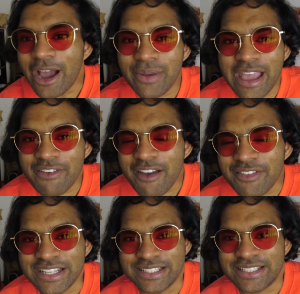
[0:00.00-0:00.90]
now we have
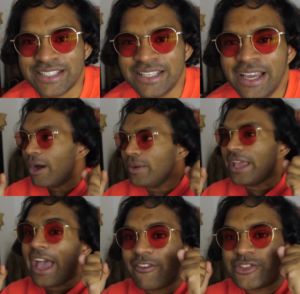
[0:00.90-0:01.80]
evidence. Now
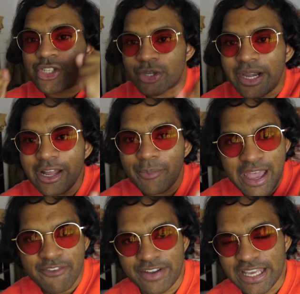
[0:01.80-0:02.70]
we have straight up
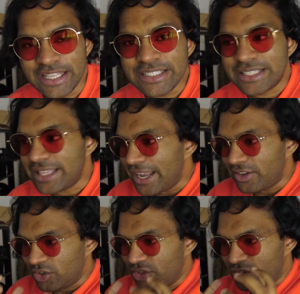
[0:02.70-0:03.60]
evidence
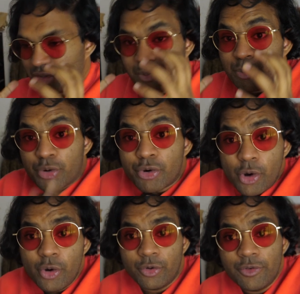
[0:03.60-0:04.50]
that
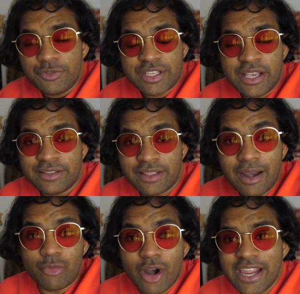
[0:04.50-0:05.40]
proves that
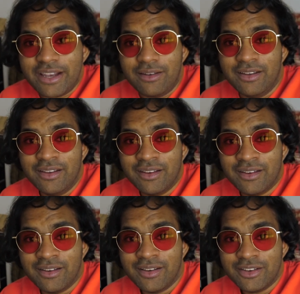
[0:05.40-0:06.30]
I'm right.
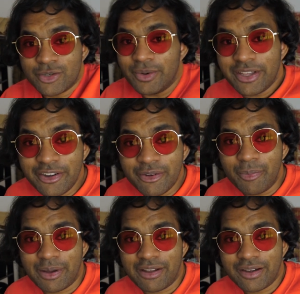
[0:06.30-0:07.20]
So what are you gonna do about